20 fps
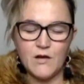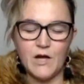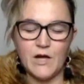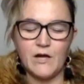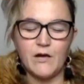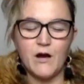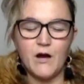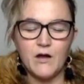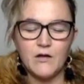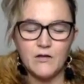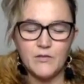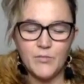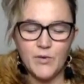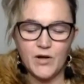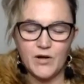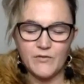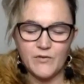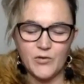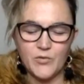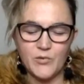I call
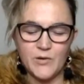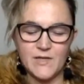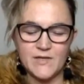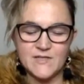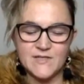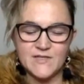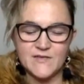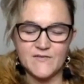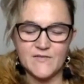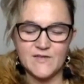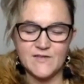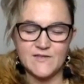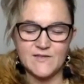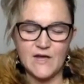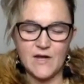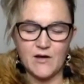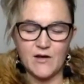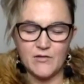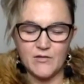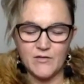upon the winds of the
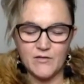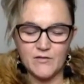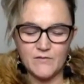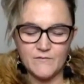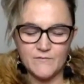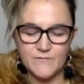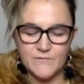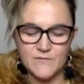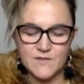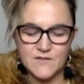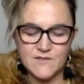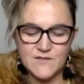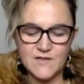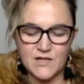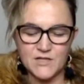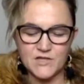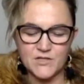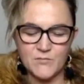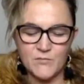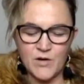south,
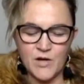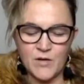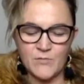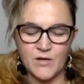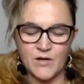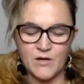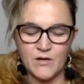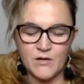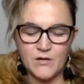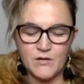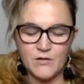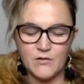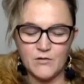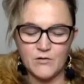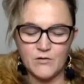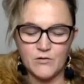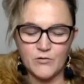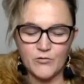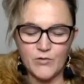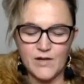Sachamama,
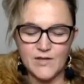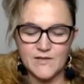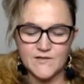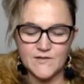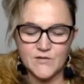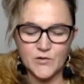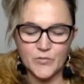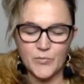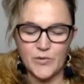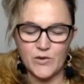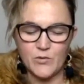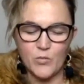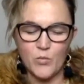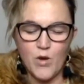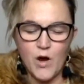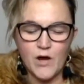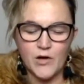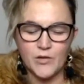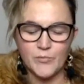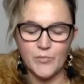great serpent,
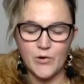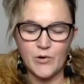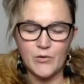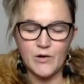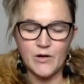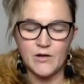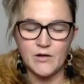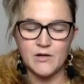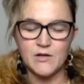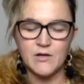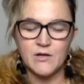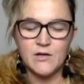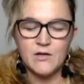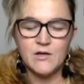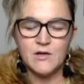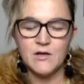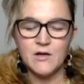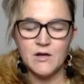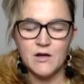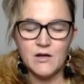water boa.
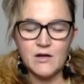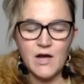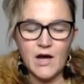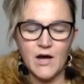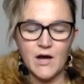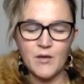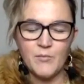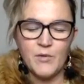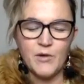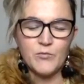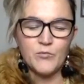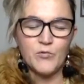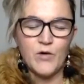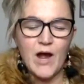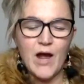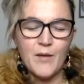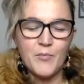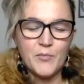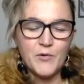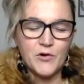Come and
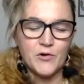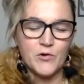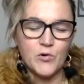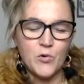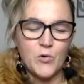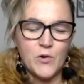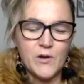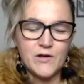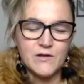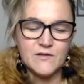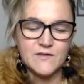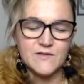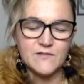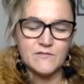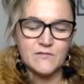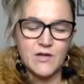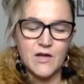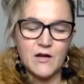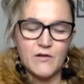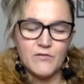wrap your coils
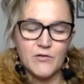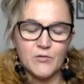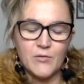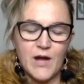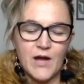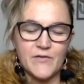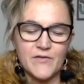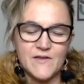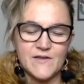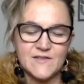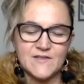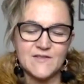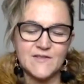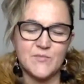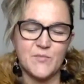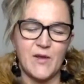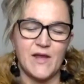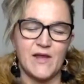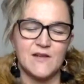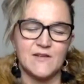of love around this
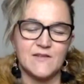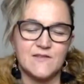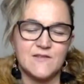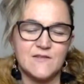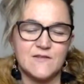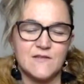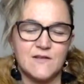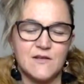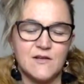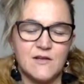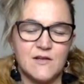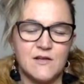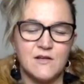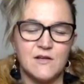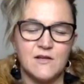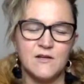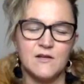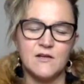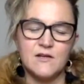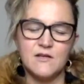space.
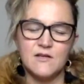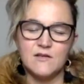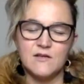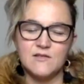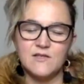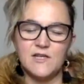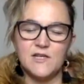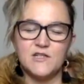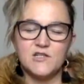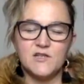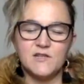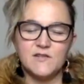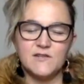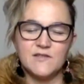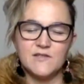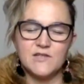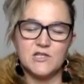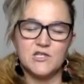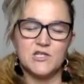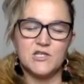Teach
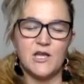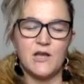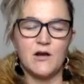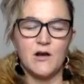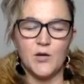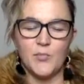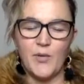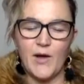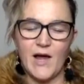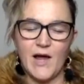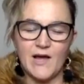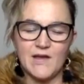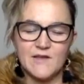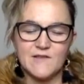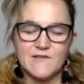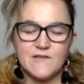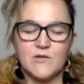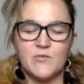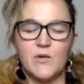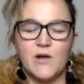us to shed our
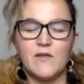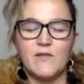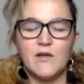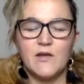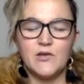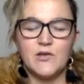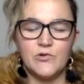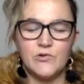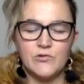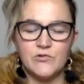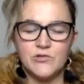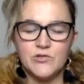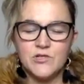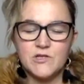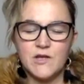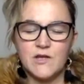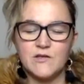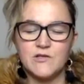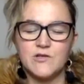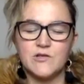past the way that you
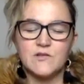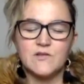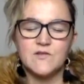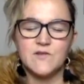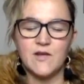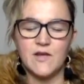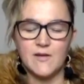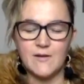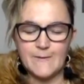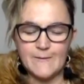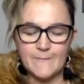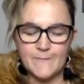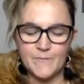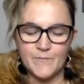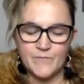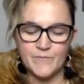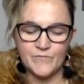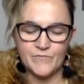shed your skin.